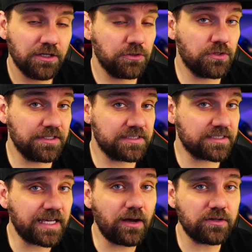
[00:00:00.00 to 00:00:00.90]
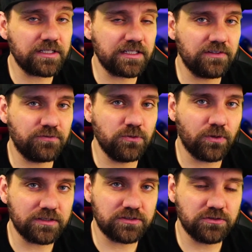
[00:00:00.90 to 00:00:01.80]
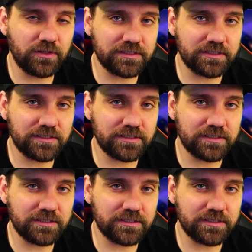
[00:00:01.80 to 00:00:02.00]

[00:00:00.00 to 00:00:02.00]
You can scout it if you want to.